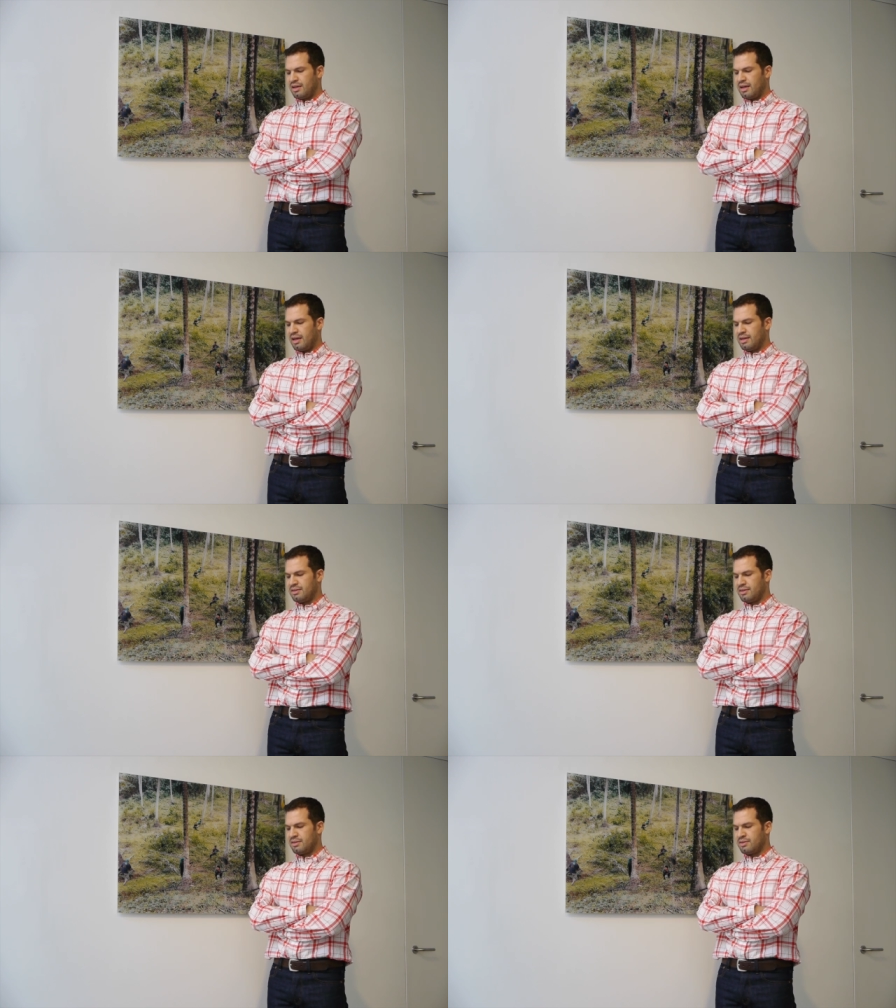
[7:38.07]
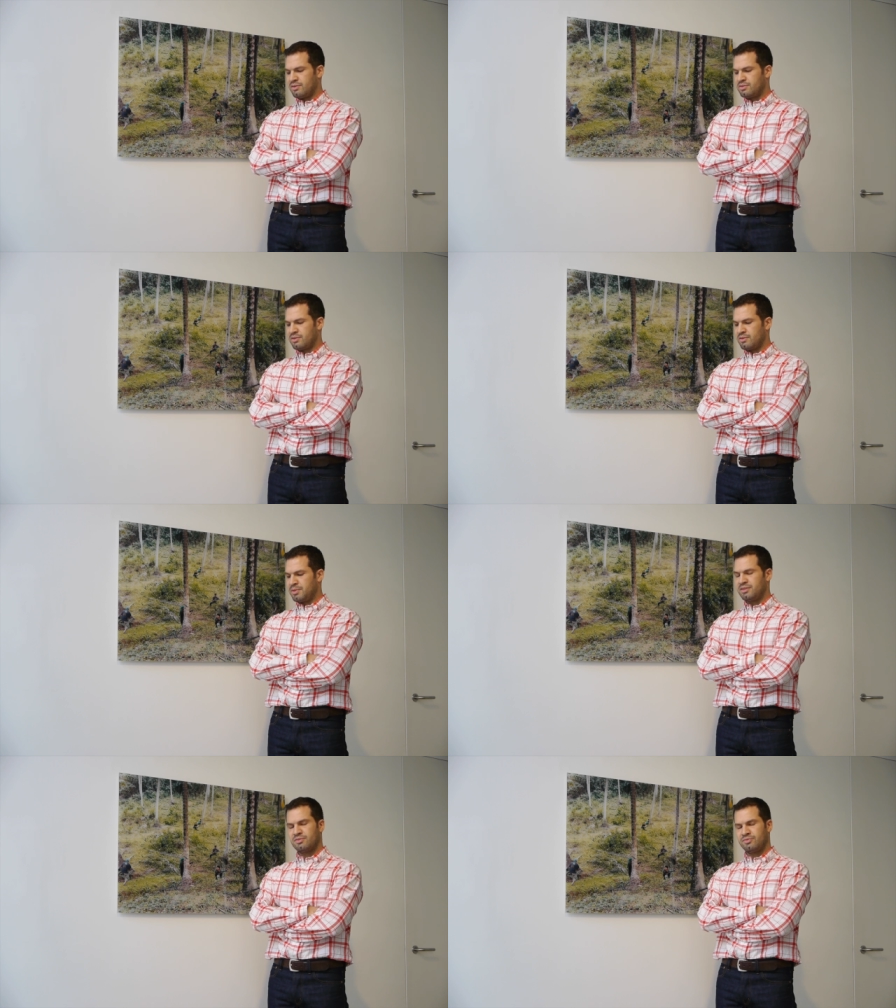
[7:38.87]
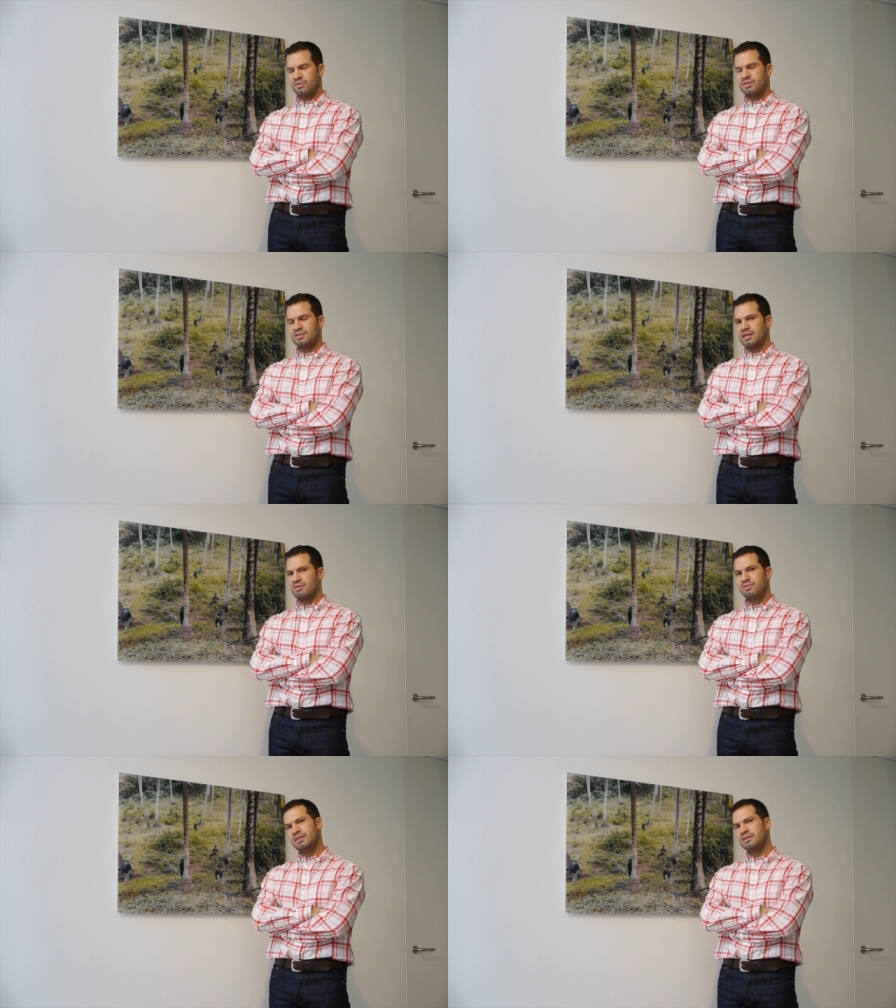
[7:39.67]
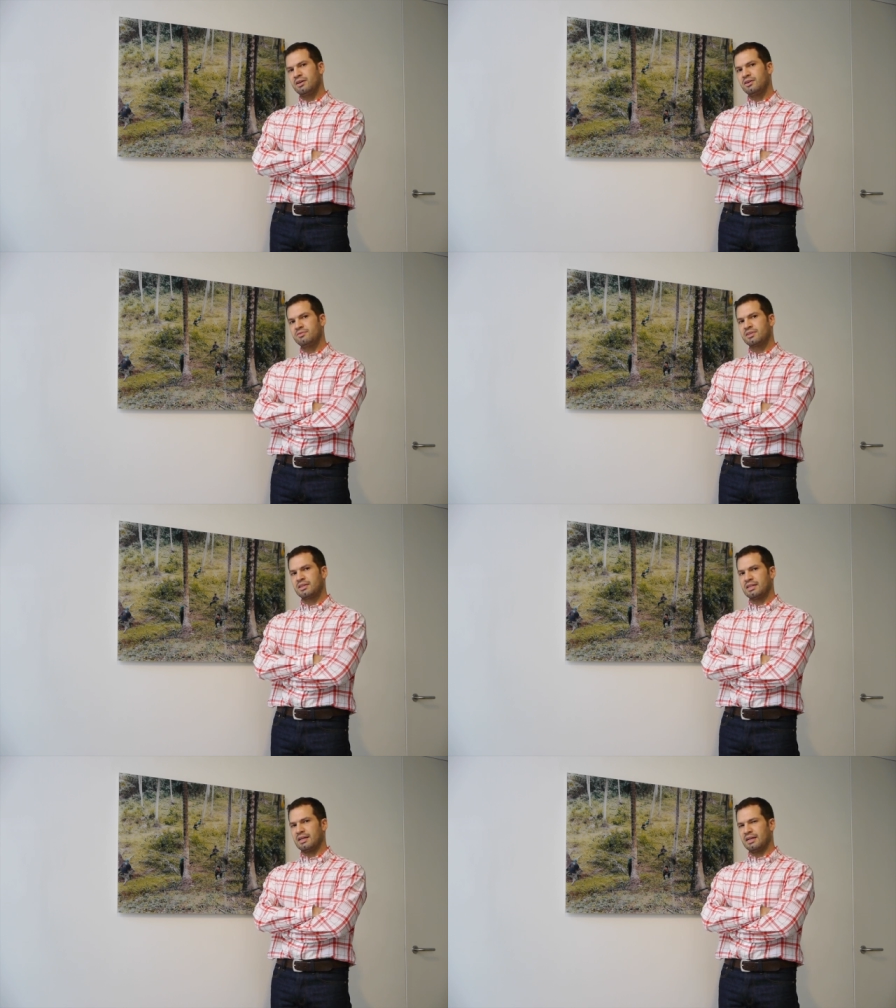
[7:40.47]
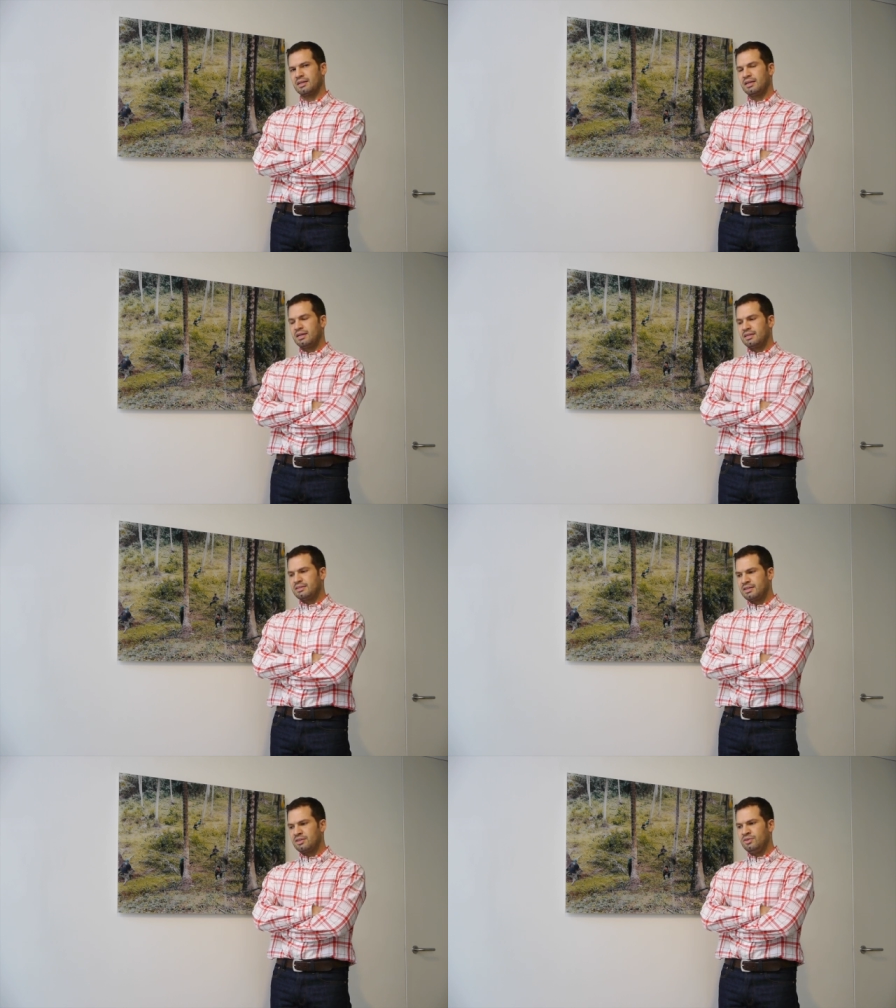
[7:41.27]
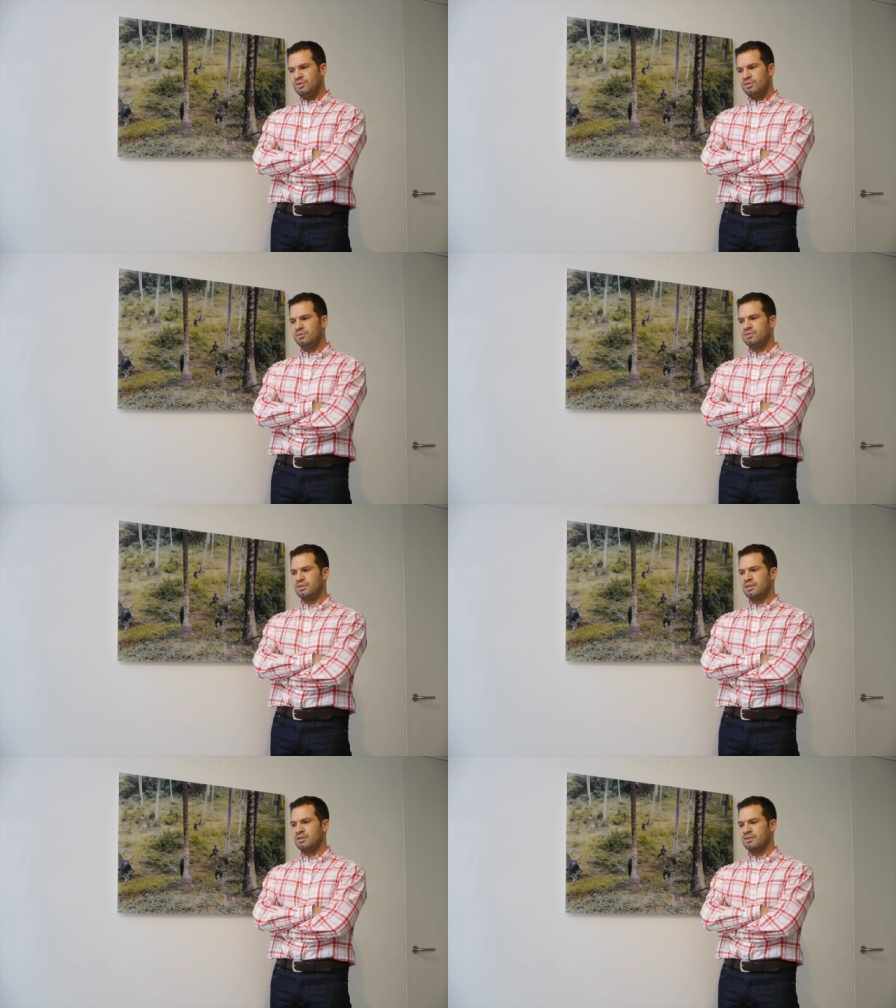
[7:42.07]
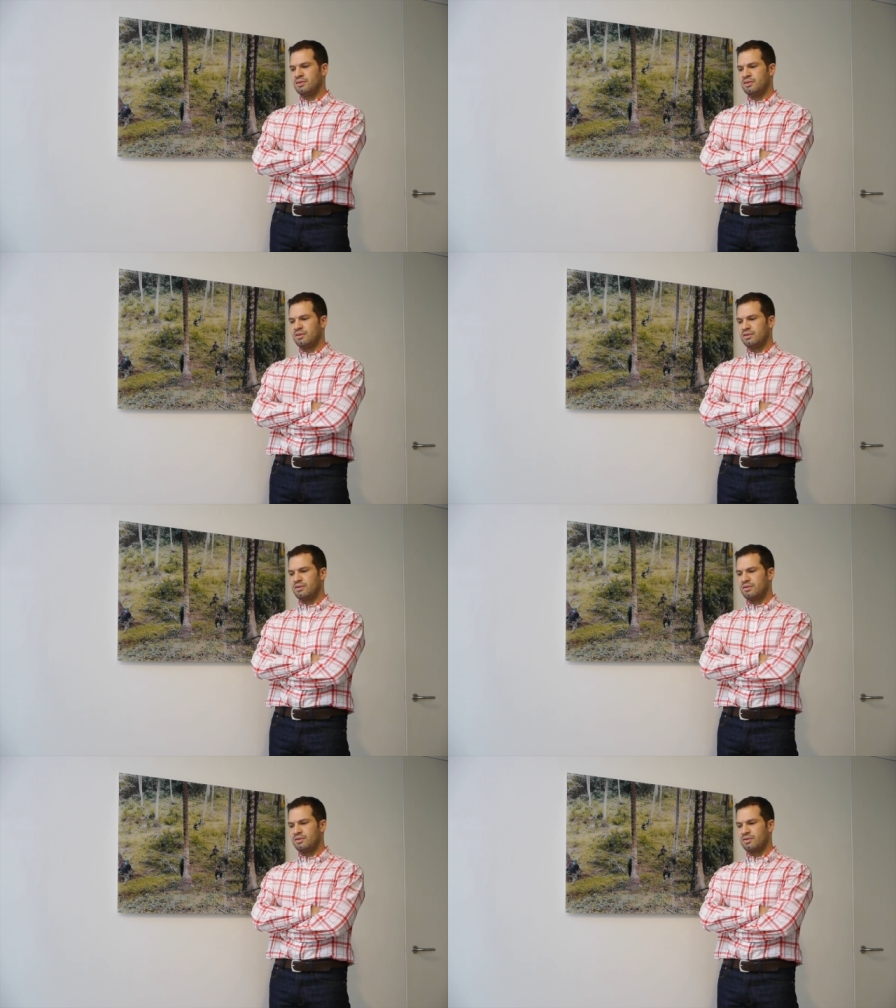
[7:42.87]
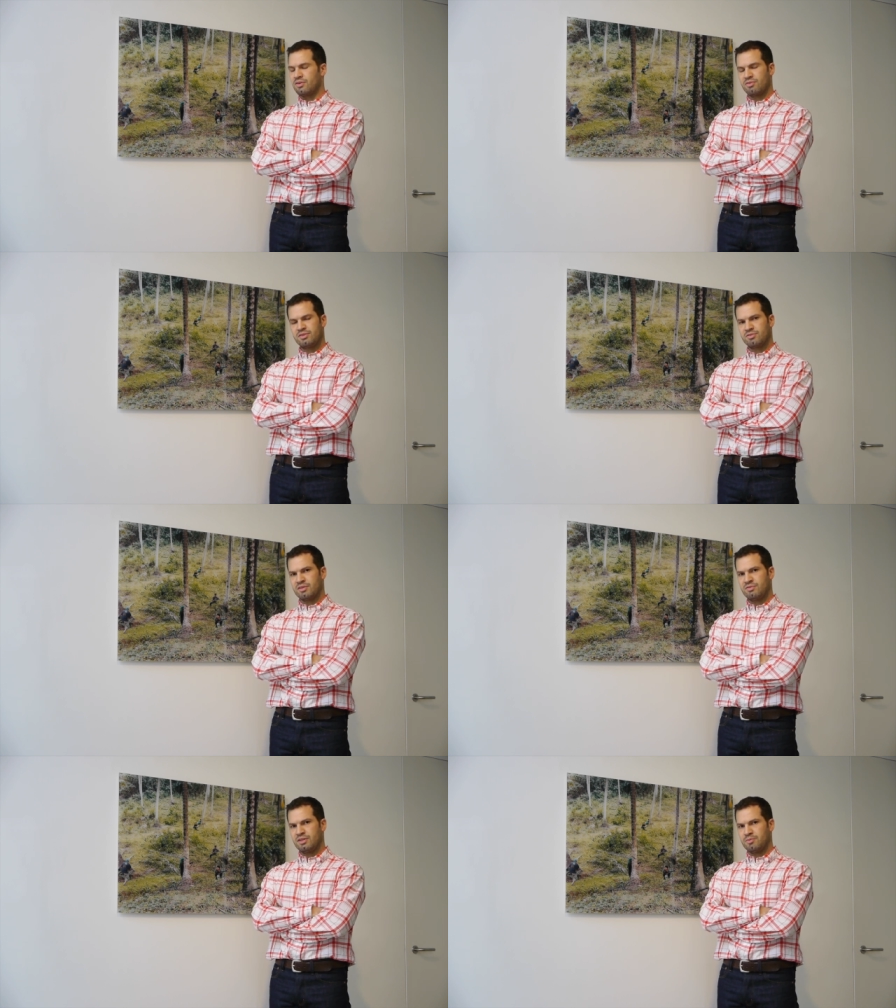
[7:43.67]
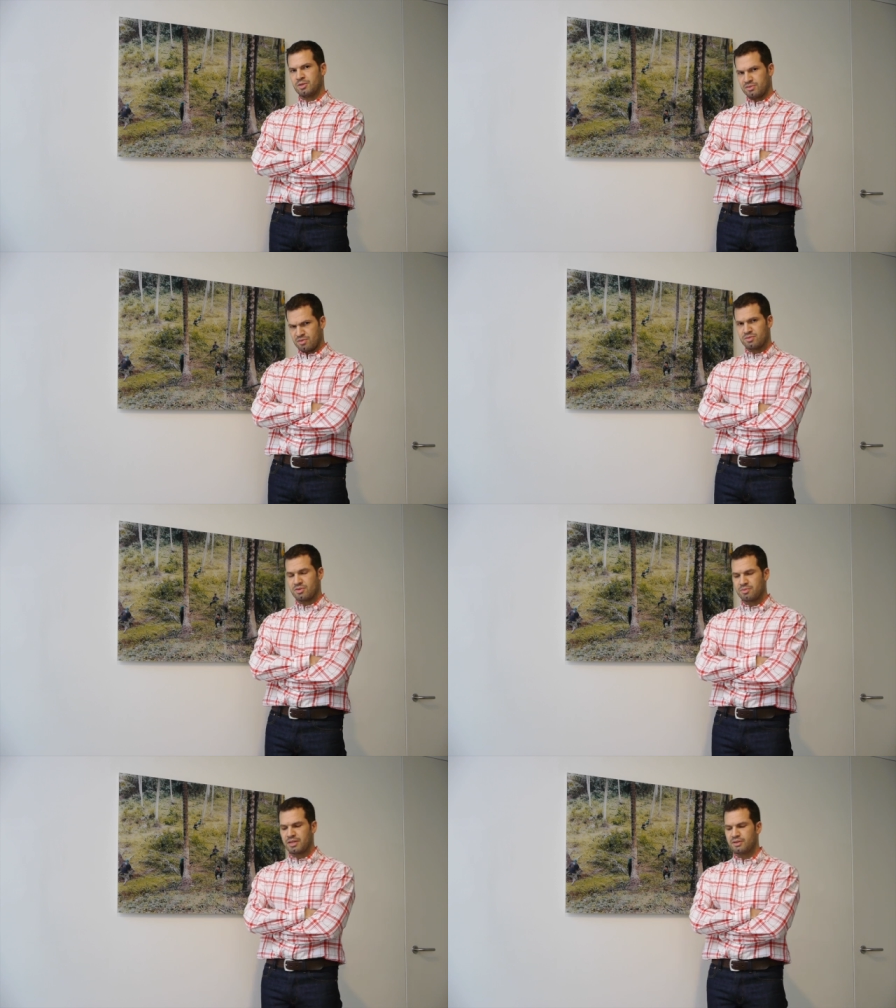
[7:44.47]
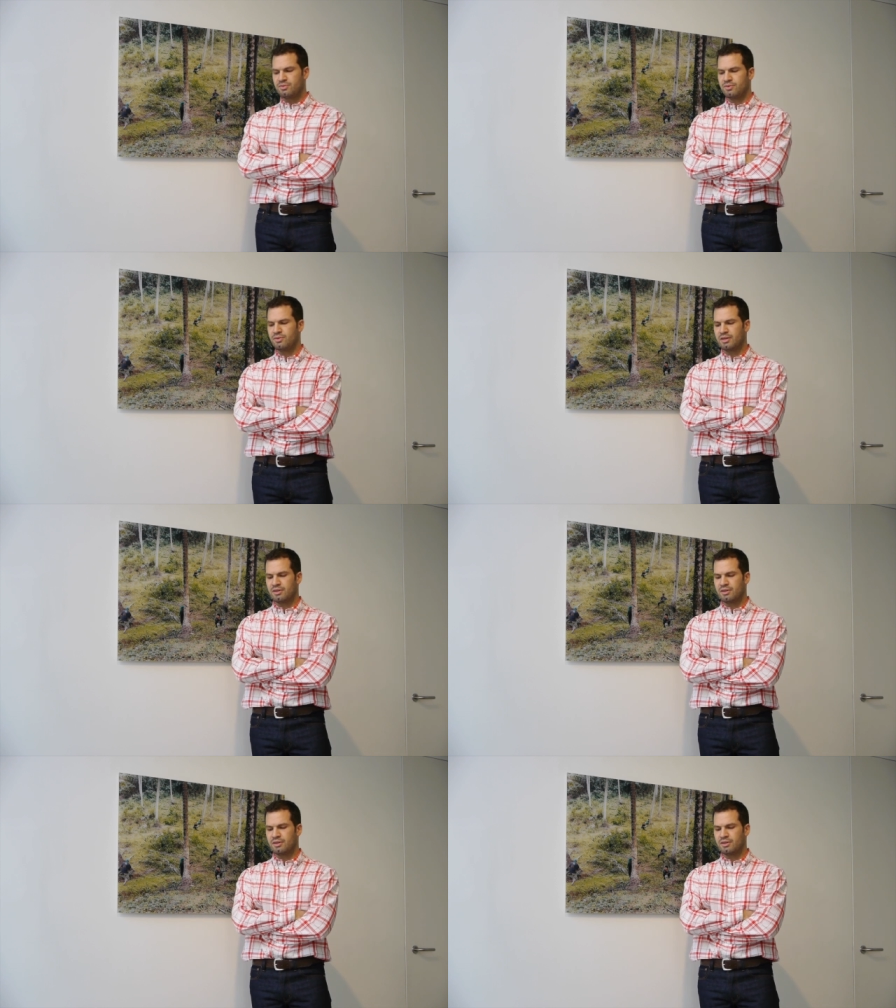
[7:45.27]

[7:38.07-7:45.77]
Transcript: And there was a piece of footage that I really loved that I didn't use in the, the three screen video because there was no place for it.